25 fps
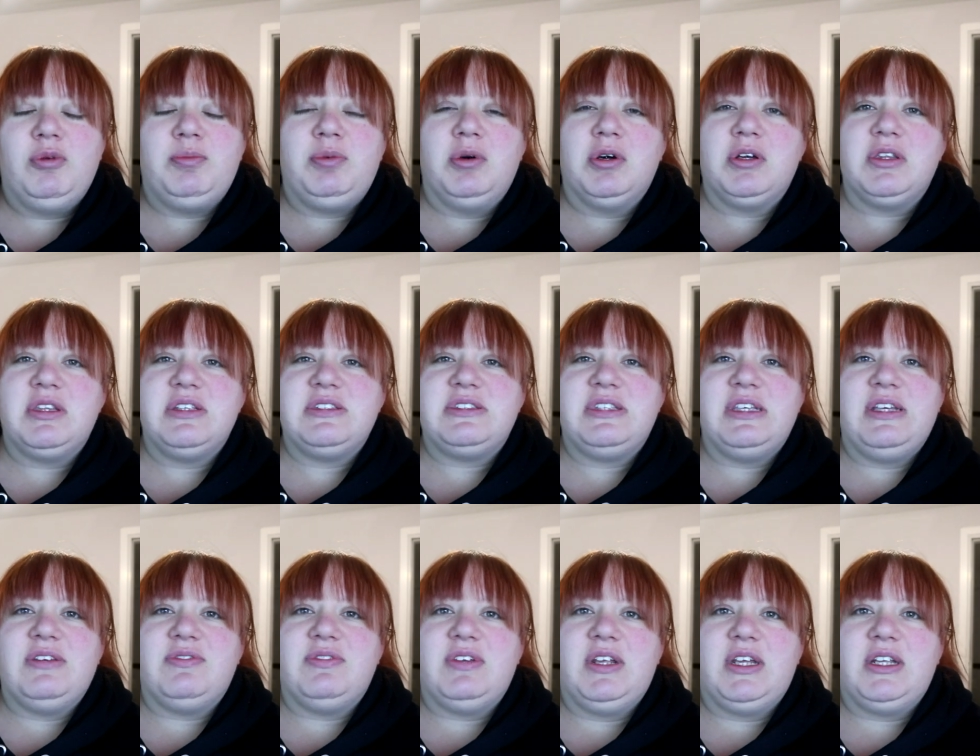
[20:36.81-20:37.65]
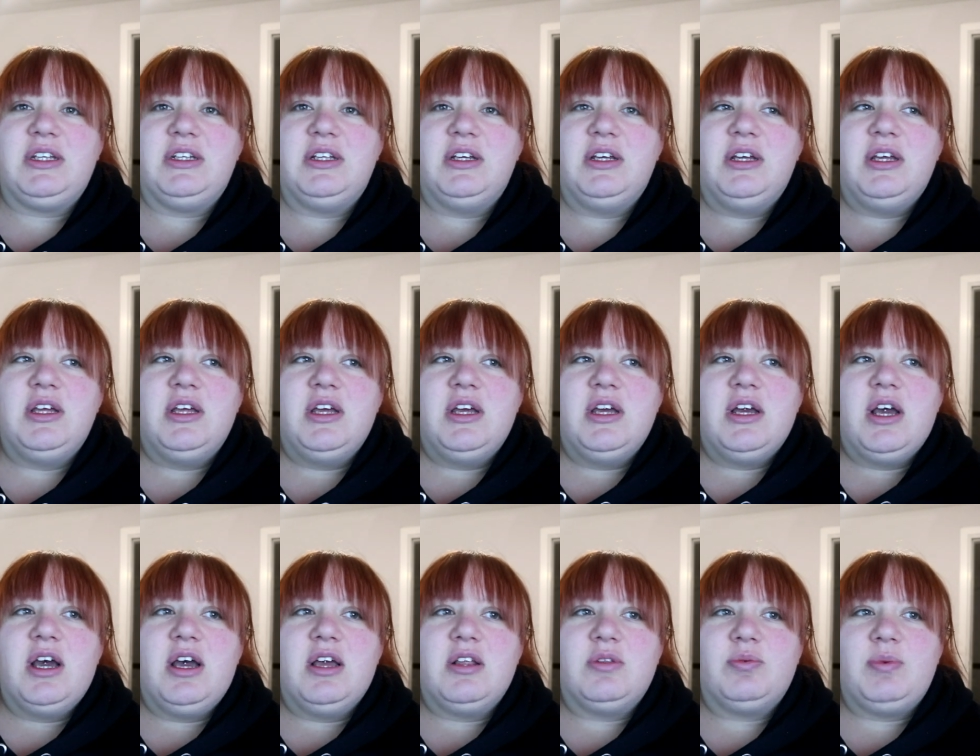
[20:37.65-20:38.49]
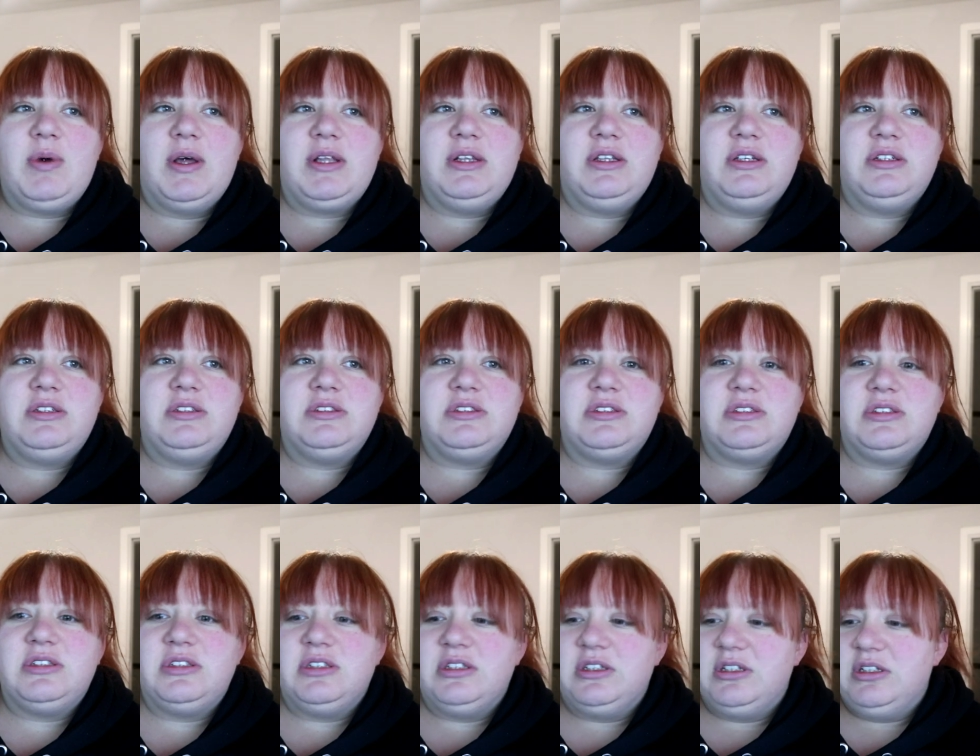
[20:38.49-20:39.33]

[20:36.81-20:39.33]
book this evening, as well as